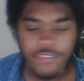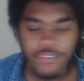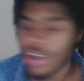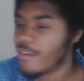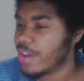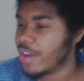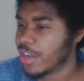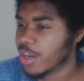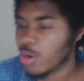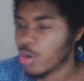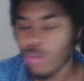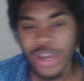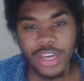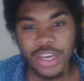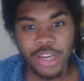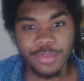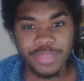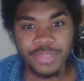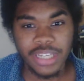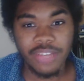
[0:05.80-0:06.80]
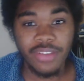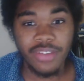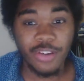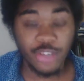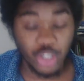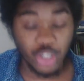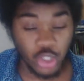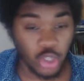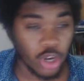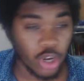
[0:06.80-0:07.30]
quick update, very
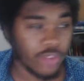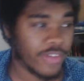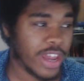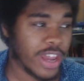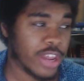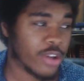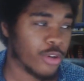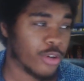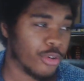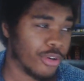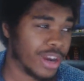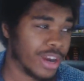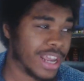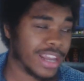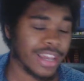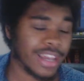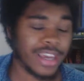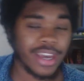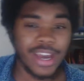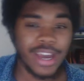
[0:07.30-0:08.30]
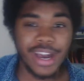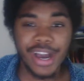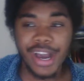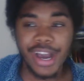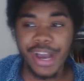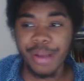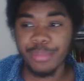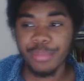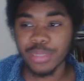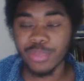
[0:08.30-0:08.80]
short video really,
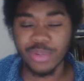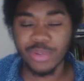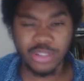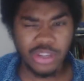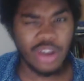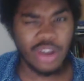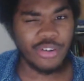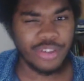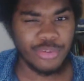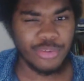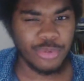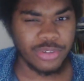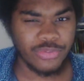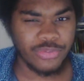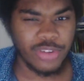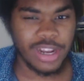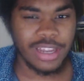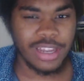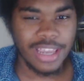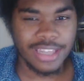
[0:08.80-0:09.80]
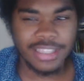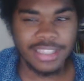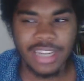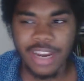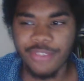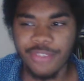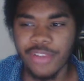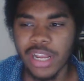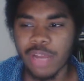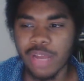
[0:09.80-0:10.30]
similar to how it was
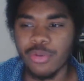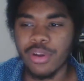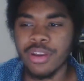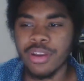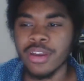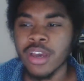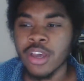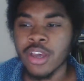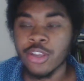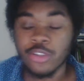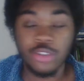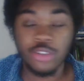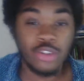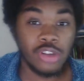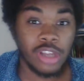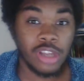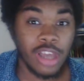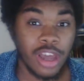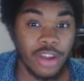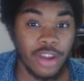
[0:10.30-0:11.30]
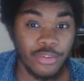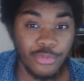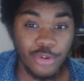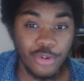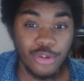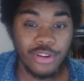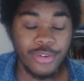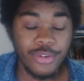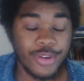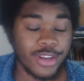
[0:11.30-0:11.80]
yesterday really when Sula and
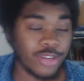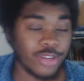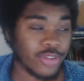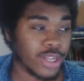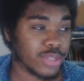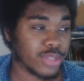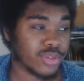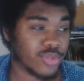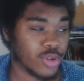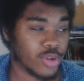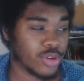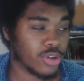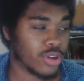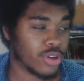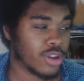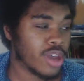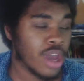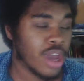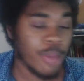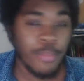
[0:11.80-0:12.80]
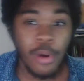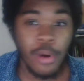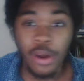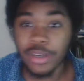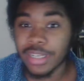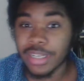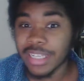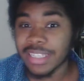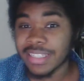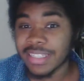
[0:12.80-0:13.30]
Rudy, when the transfers were done. But
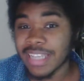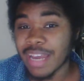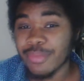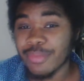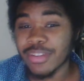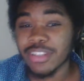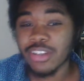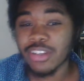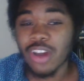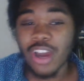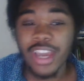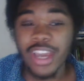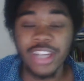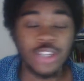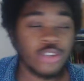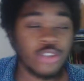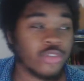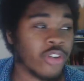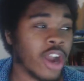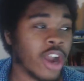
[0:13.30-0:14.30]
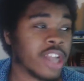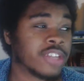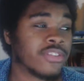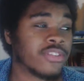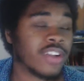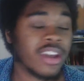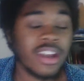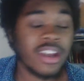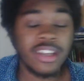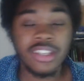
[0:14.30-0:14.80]
this time it's not a transfer
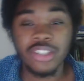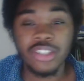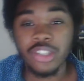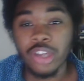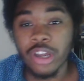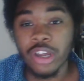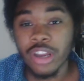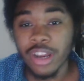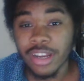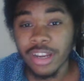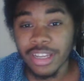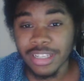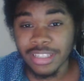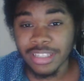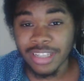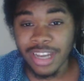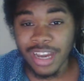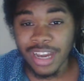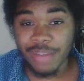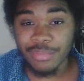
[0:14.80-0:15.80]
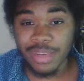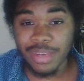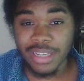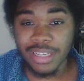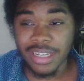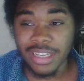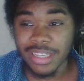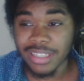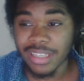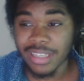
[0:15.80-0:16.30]
that is done, this time it
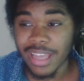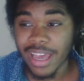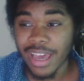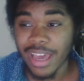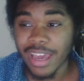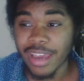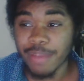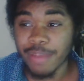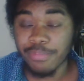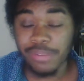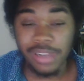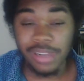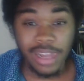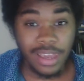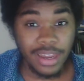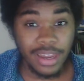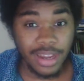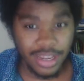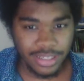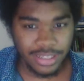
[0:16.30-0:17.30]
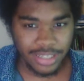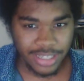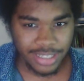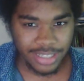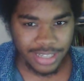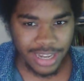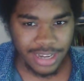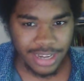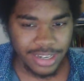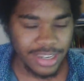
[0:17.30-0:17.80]
is a player that is
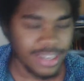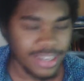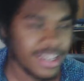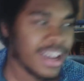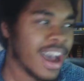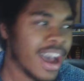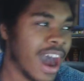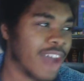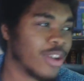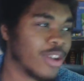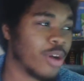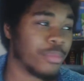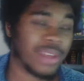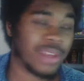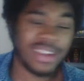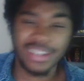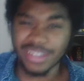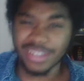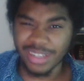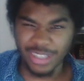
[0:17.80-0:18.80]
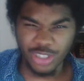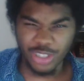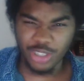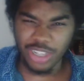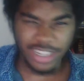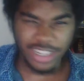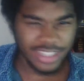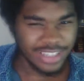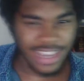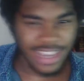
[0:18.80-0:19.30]
extended. I know I'm
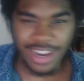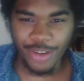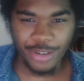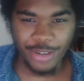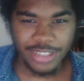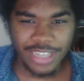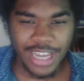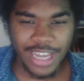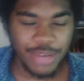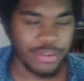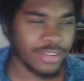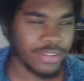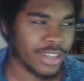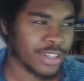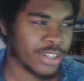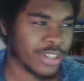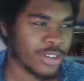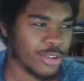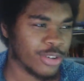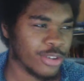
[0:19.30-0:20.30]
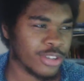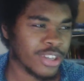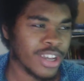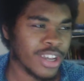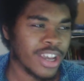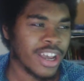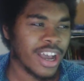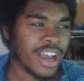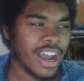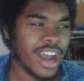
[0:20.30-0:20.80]
literally 10 hours late with this news.
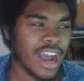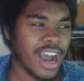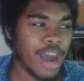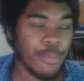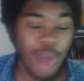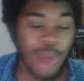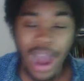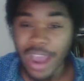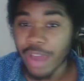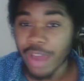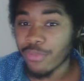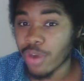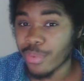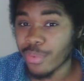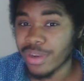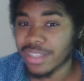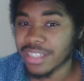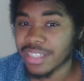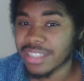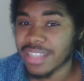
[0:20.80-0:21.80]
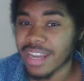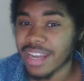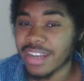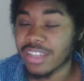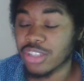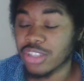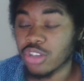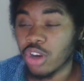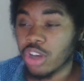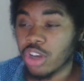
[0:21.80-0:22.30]
But Arjen Robben has extended
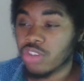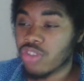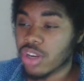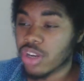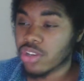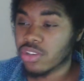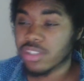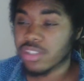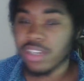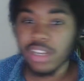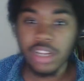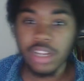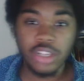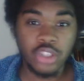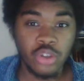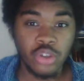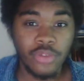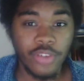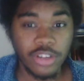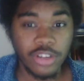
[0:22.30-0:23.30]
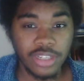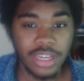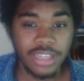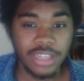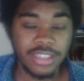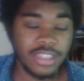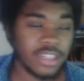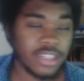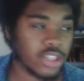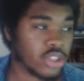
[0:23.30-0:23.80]
his contract until
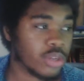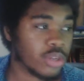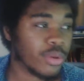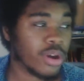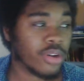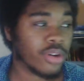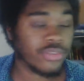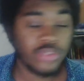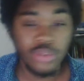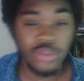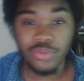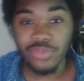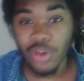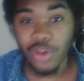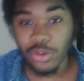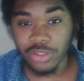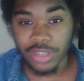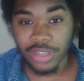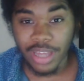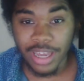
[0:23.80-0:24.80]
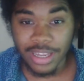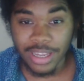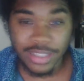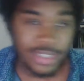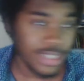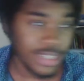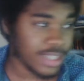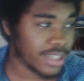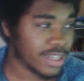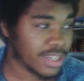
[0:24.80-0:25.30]
2018, the summer of
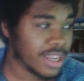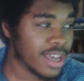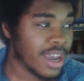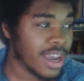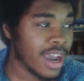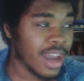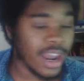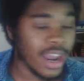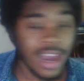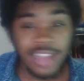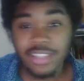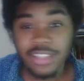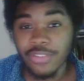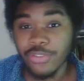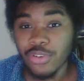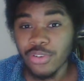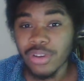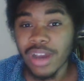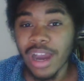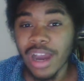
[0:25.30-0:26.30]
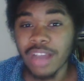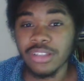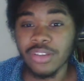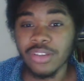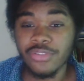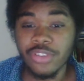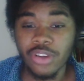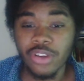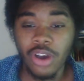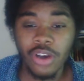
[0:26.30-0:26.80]
2018. And I asked a few guys
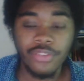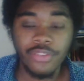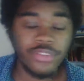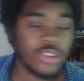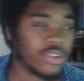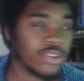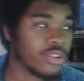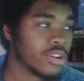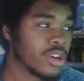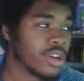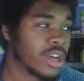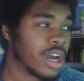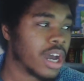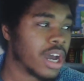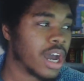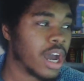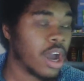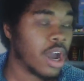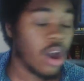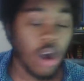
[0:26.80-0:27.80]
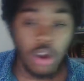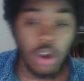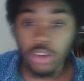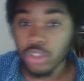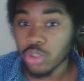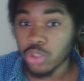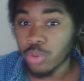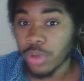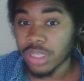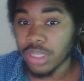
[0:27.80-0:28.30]
of you on
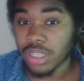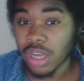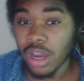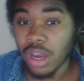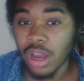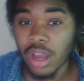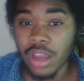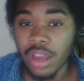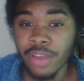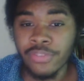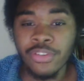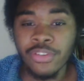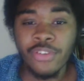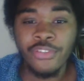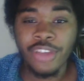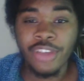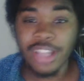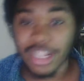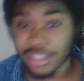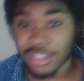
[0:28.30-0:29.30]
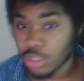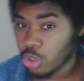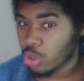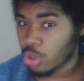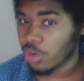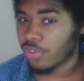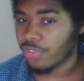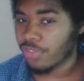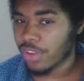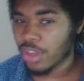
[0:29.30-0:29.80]
Twitter if you think that's a
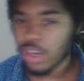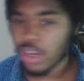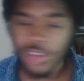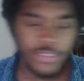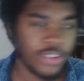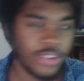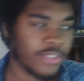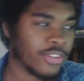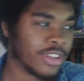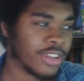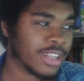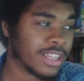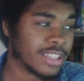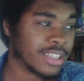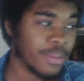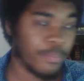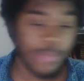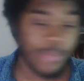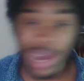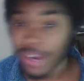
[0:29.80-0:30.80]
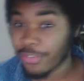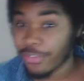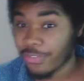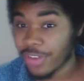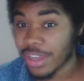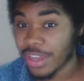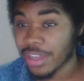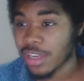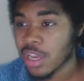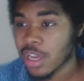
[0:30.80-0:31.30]
good thing or if you think that's a bad
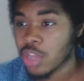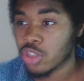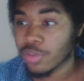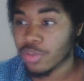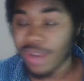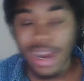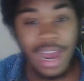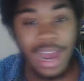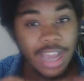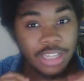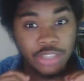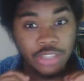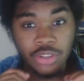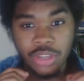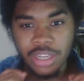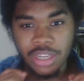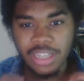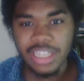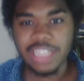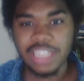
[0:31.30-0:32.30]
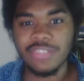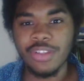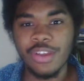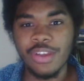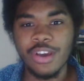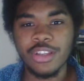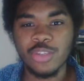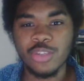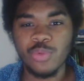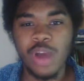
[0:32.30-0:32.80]
thing. So I'm going to ask you in this
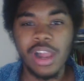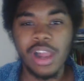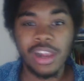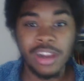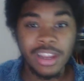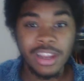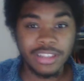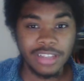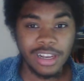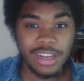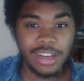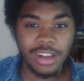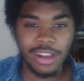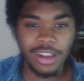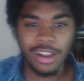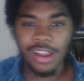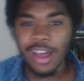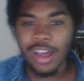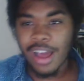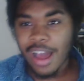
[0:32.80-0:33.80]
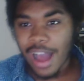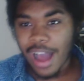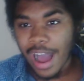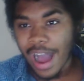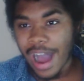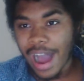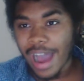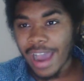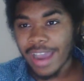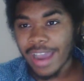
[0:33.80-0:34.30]
video as well. Click the little
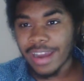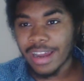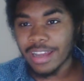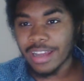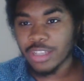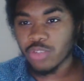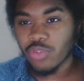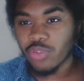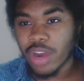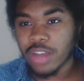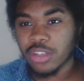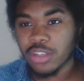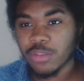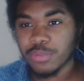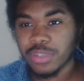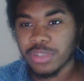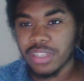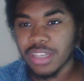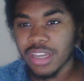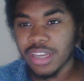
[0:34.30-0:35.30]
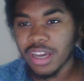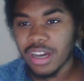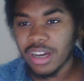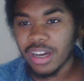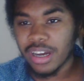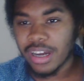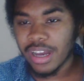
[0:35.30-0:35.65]
eye that is right up here,